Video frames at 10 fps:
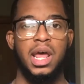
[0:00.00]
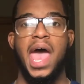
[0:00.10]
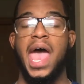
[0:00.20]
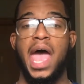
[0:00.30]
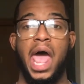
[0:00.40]

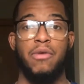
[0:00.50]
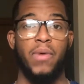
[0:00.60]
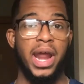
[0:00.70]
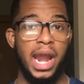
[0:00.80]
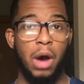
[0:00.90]
And
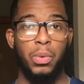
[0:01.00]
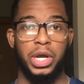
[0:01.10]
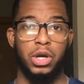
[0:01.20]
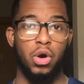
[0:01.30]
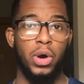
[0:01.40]
right now we're
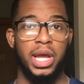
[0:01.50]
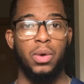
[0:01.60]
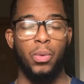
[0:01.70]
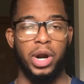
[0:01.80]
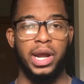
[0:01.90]
gonna go hit a
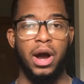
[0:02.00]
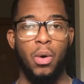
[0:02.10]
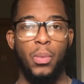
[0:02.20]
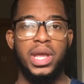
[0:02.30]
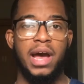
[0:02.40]

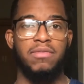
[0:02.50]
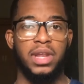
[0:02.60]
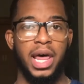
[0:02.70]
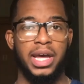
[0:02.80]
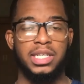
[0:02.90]
workout. We have
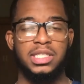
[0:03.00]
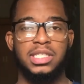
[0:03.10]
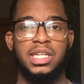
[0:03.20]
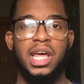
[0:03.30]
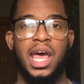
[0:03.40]

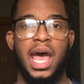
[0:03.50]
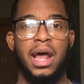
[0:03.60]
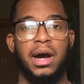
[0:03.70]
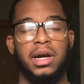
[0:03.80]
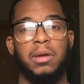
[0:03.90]
legs,
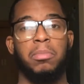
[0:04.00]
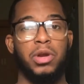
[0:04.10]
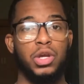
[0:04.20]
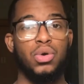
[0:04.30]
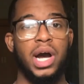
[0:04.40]
and I'm gonna
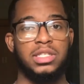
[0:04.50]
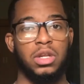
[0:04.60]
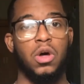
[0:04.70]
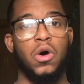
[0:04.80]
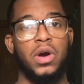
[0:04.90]
bring you guys
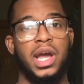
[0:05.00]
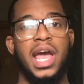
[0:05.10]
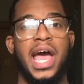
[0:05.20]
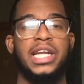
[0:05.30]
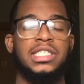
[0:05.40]
along
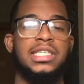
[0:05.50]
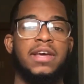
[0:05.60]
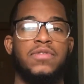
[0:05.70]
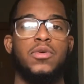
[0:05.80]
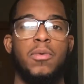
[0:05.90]
and
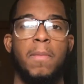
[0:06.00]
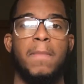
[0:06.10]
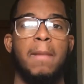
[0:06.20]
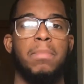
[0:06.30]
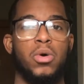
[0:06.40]
give you
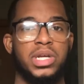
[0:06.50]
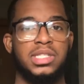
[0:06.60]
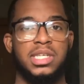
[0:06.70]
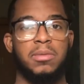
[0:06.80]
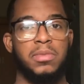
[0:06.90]
my bulking
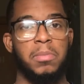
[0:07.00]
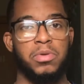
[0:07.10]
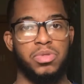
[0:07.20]
tip number